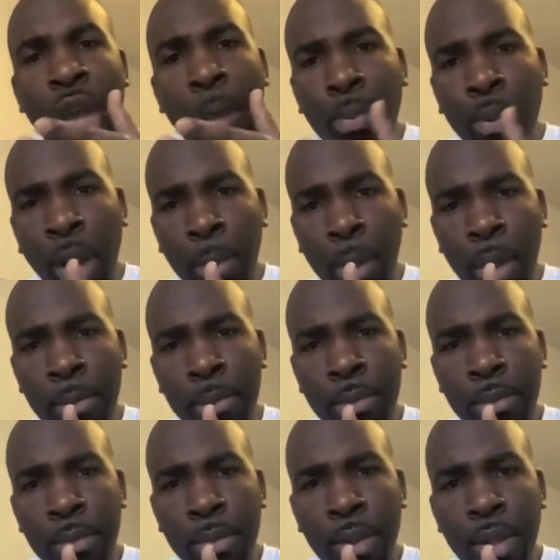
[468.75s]
a problem.
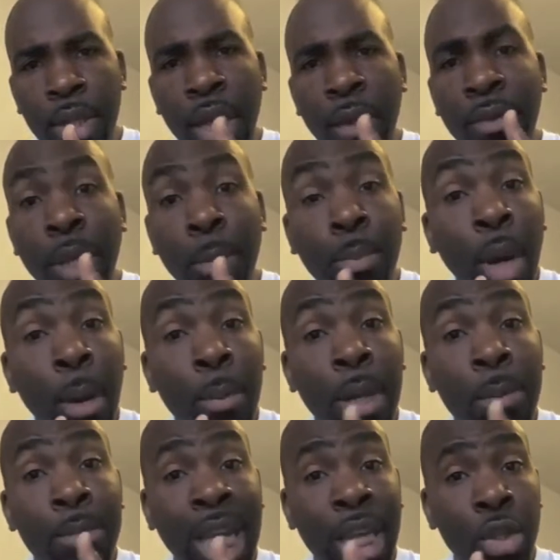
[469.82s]
There is a
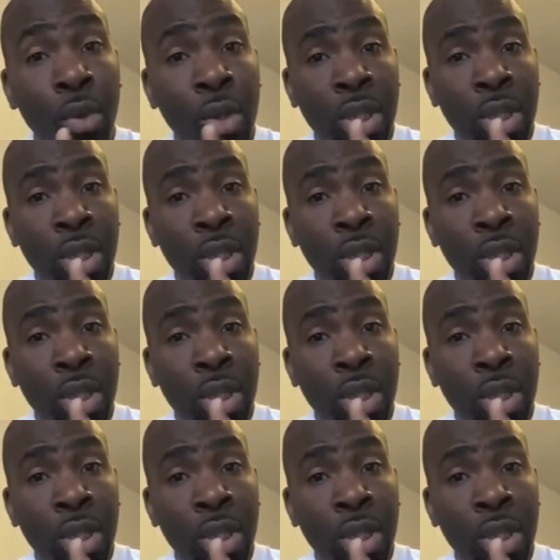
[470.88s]
problem that you are